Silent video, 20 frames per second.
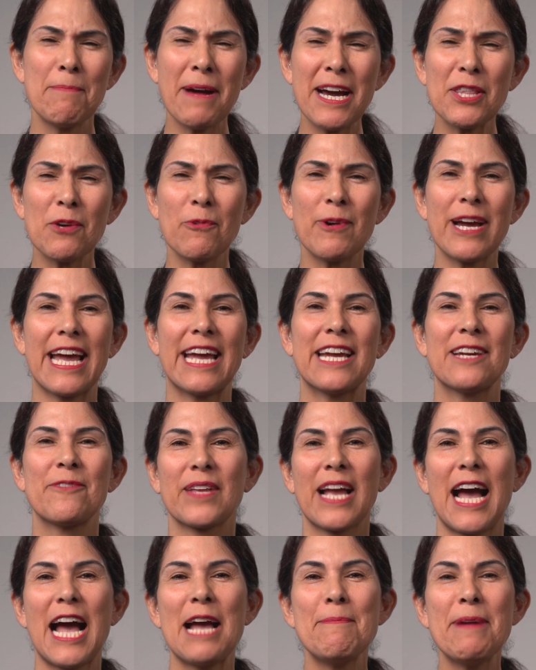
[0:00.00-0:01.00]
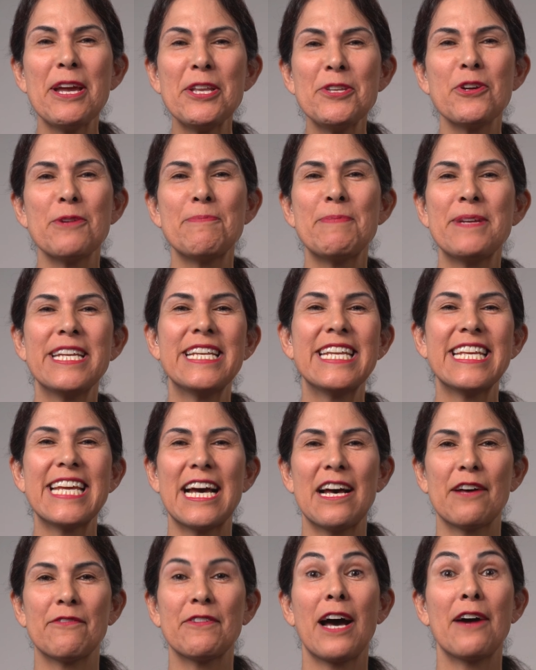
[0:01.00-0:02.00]
By the way, I made you a
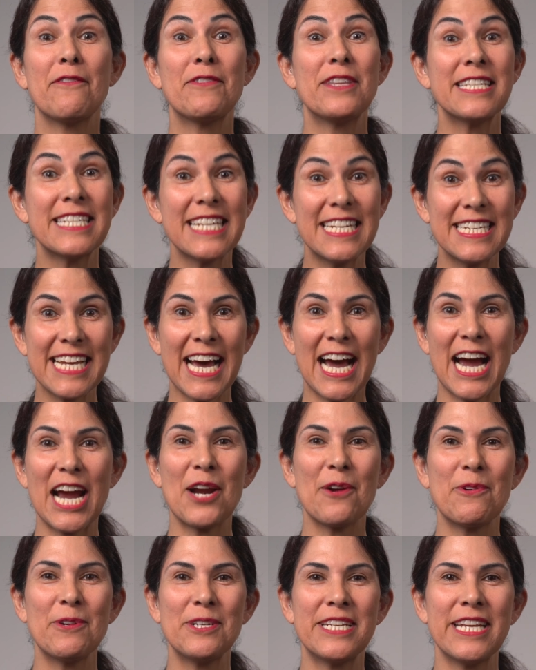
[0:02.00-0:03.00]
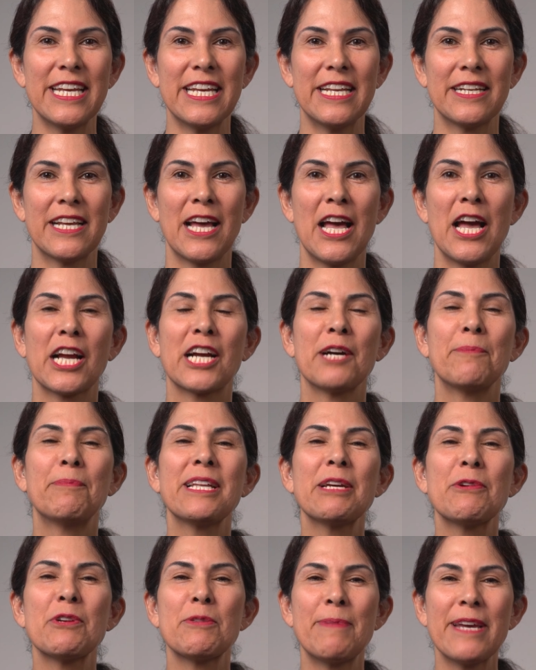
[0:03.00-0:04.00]
PDF of this entire routine,
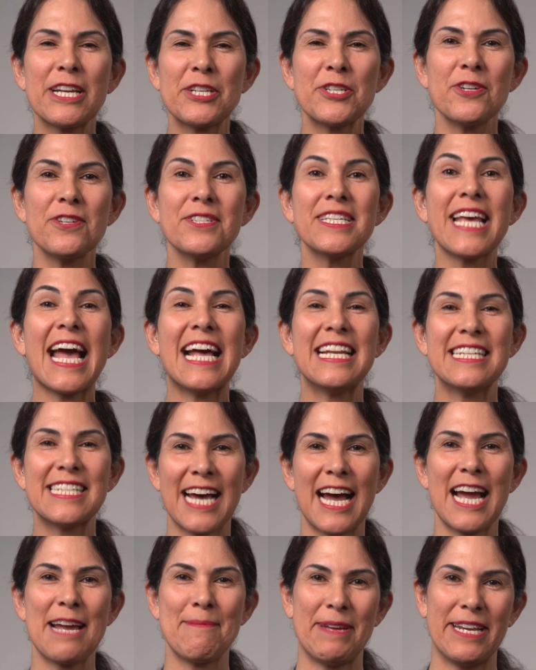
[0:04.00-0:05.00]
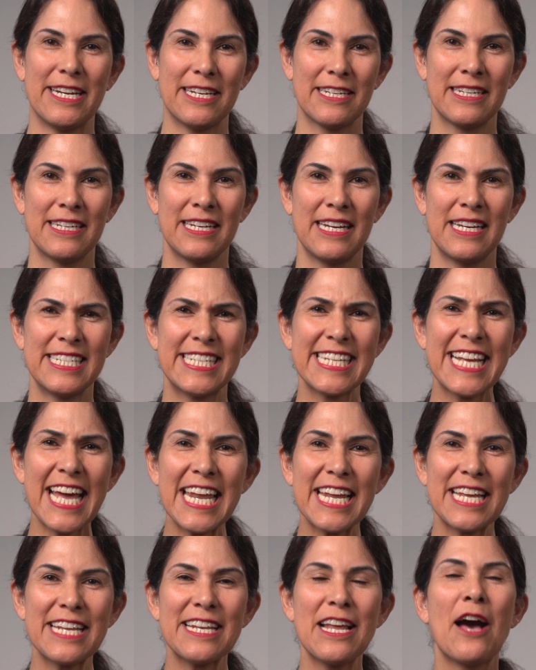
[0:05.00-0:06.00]
complete with pictures and timing. To
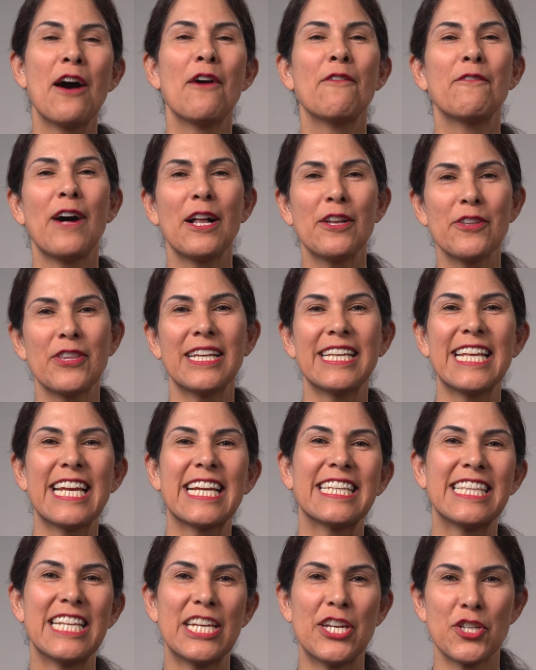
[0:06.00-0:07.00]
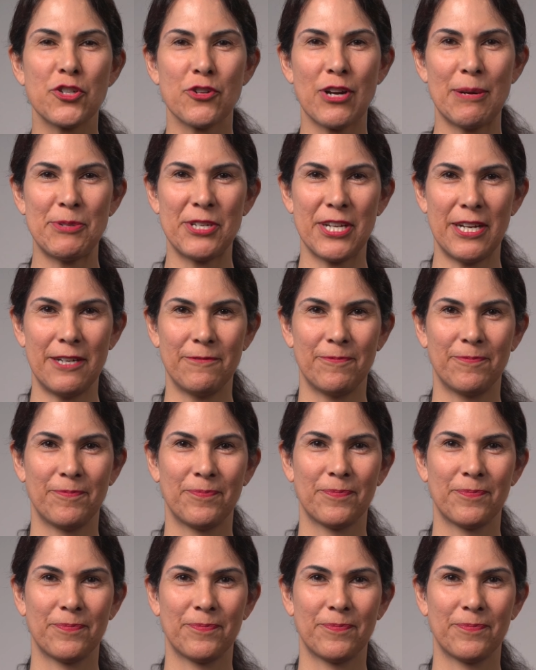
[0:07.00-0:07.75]
get it, follow the link in the description.